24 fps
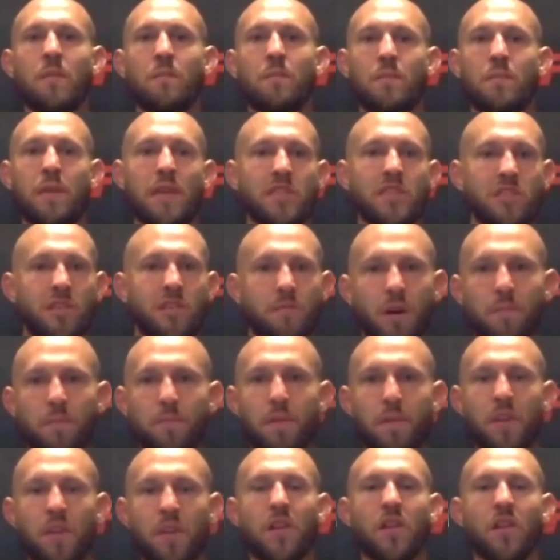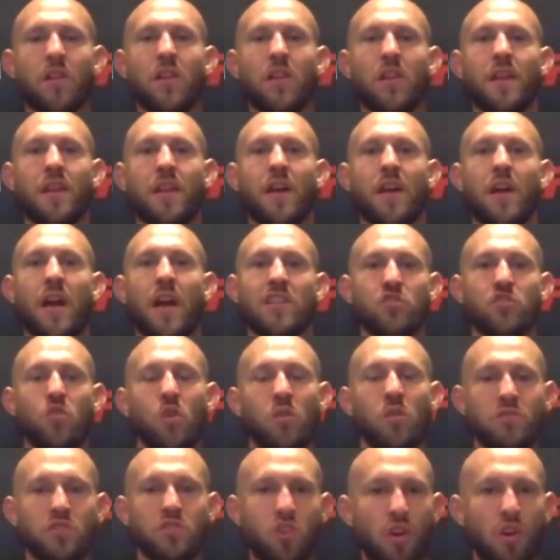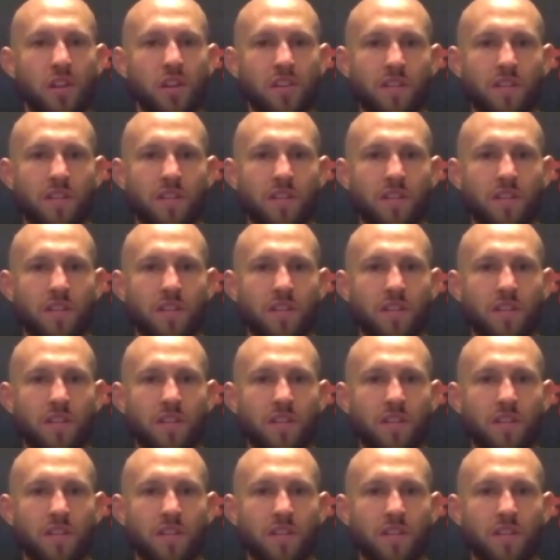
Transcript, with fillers: piece him up a little, and uh, I saw him started